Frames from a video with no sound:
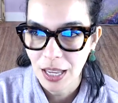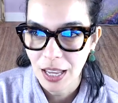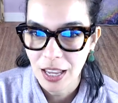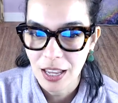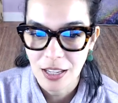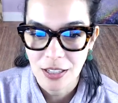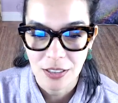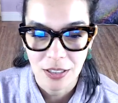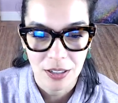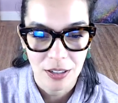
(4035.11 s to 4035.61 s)

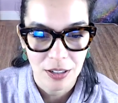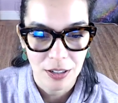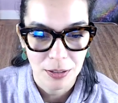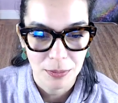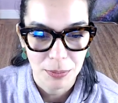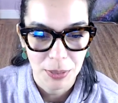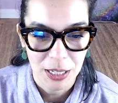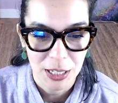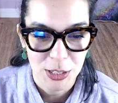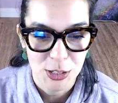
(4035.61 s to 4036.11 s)
and on
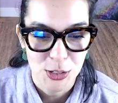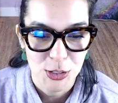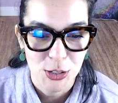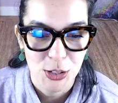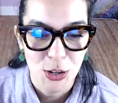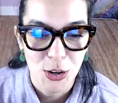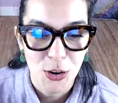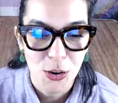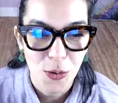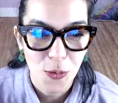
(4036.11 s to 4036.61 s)

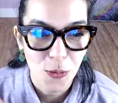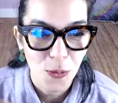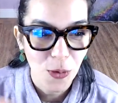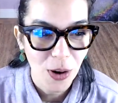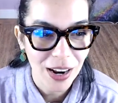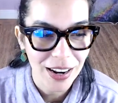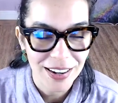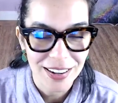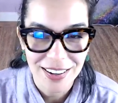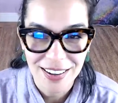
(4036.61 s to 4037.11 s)
Patreon
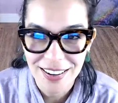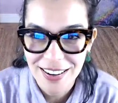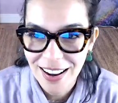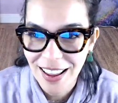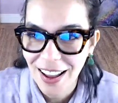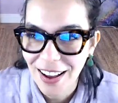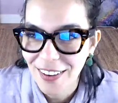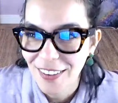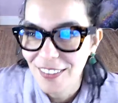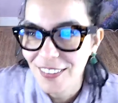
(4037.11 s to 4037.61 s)
right
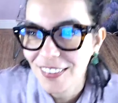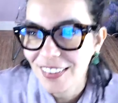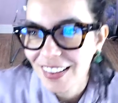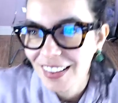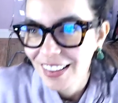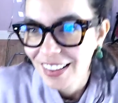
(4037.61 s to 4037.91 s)
now.